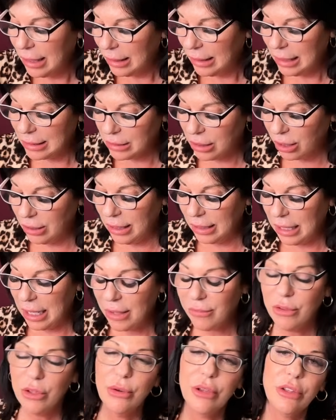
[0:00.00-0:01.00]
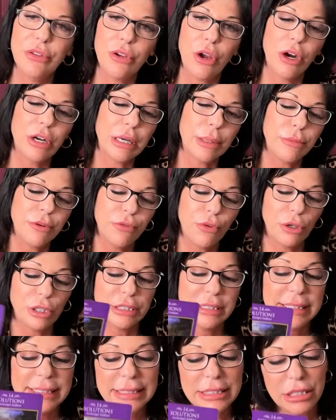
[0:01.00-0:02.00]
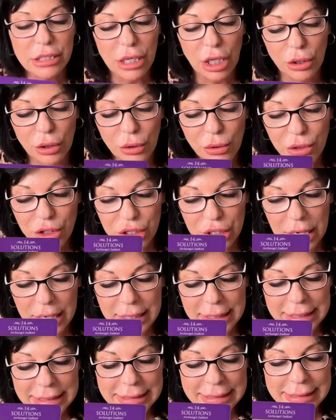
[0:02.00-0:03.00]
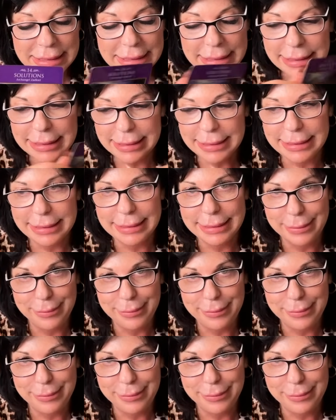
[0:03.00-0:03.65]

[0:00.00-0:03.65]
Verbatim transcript: Last card they gave you is card number 14, Solutions.